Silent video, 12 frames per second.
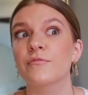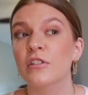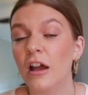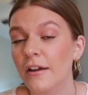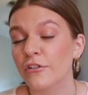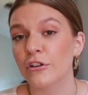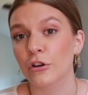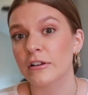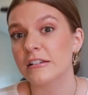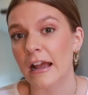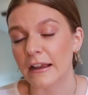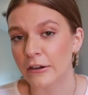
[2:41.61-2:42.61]
cover your
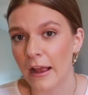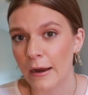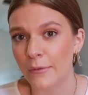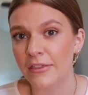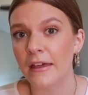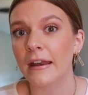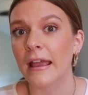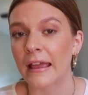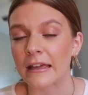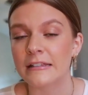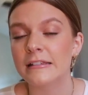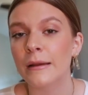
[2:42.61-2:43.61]
entire head with it
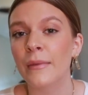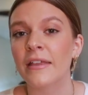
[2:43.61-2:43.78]
and some.